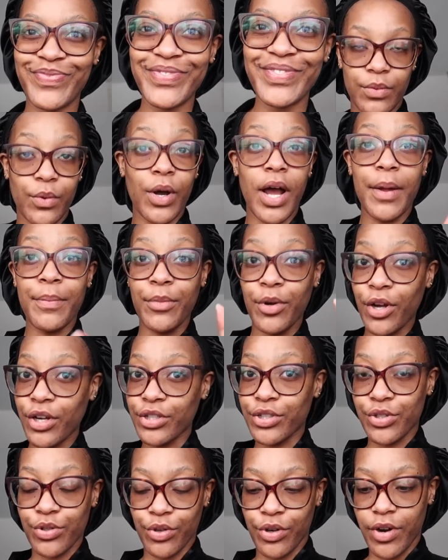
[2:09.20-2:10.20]
Well, I'm
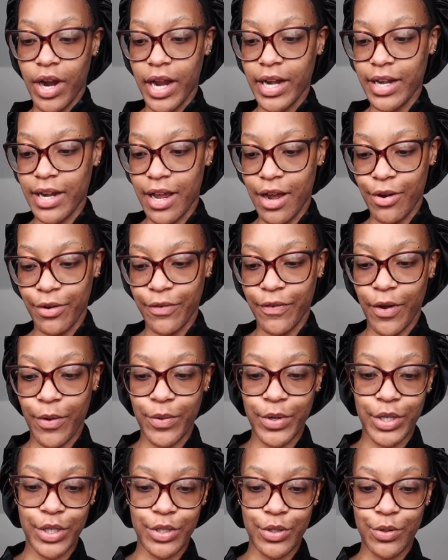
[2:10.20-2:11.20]
not sure right now if I
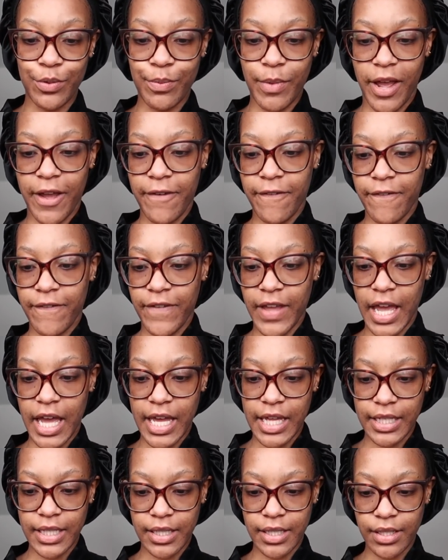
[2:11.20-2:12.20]
want to do my
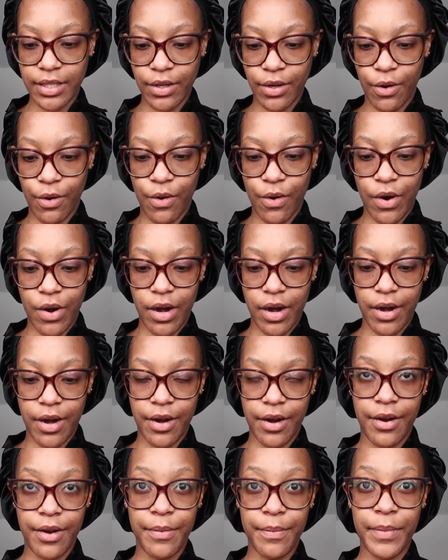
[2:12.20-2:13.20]
face
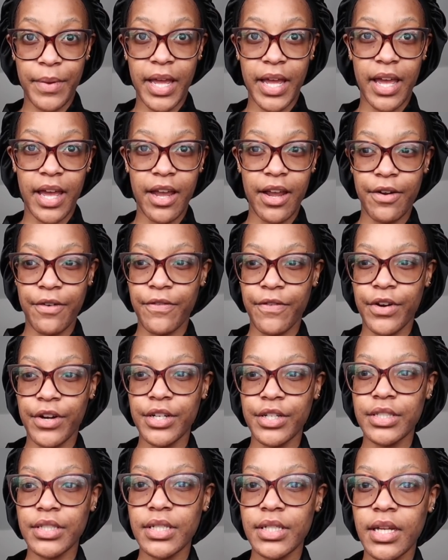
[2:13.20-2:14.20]
or my hair
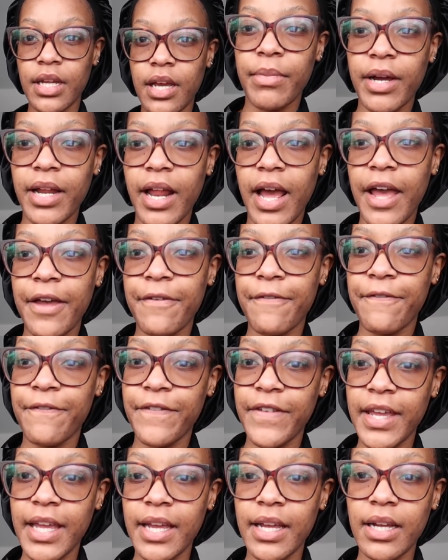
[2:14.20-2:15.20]
first, but I
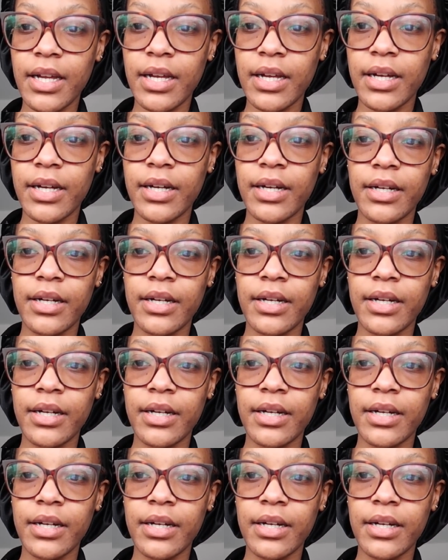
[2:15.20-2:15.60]
think